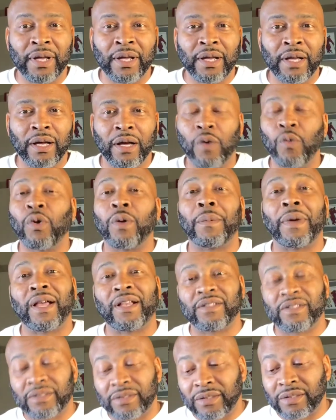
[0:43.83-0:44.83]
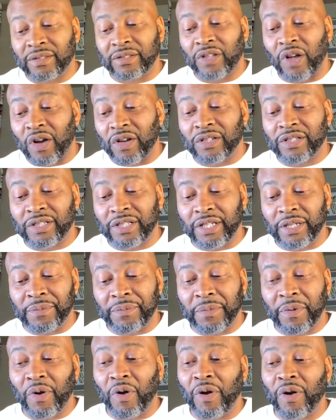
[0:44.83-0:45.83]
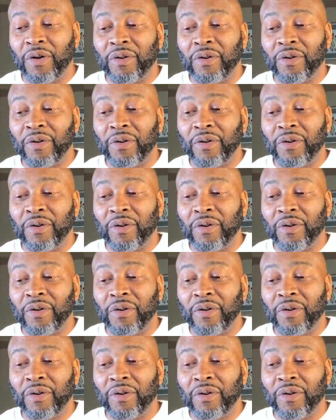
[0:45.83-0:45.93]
one of my starship or